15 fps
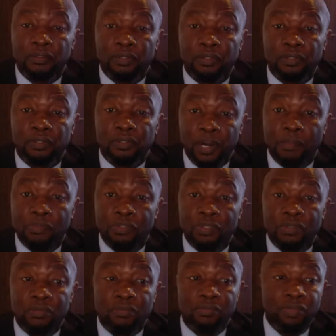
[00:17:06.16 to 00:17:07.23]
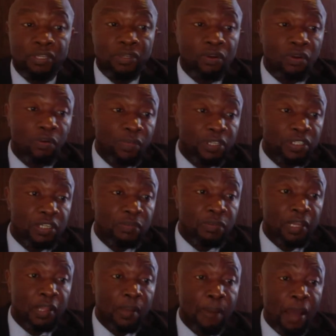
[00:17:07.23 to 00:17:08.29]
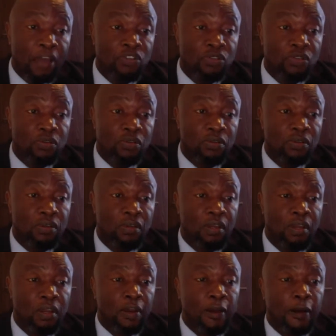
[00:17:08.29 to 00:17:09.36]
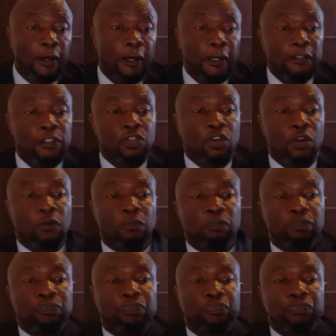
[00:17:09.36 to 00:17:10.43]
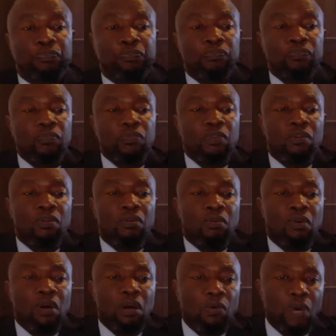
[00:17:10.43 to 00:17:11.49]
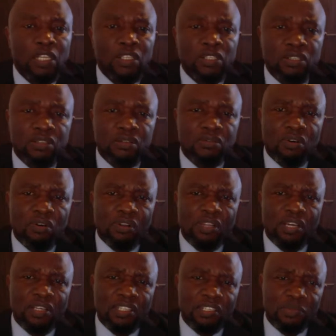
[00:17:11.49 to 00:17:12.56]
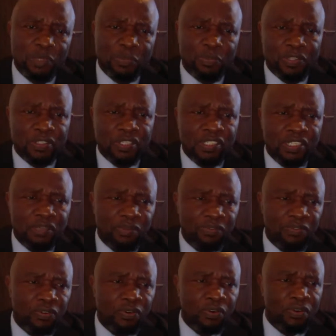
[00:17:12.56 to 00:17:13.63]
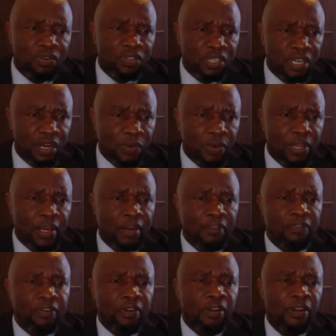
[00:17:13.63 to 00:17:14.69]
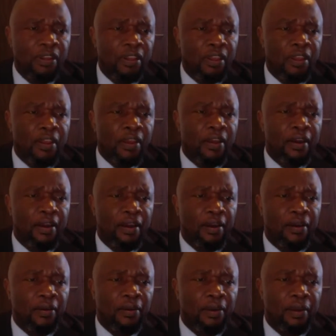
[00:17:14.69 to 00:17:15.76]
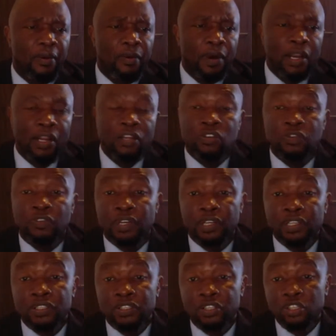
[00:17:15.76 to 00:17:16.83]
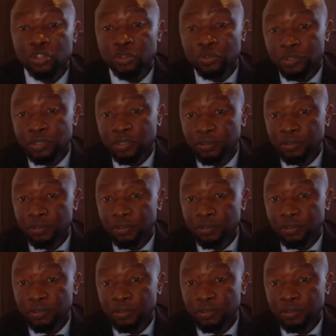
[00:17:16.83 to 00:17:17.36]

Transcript: crimes being committed by the person. So once all that has been presented before court, now we have a warrant of arrest issued.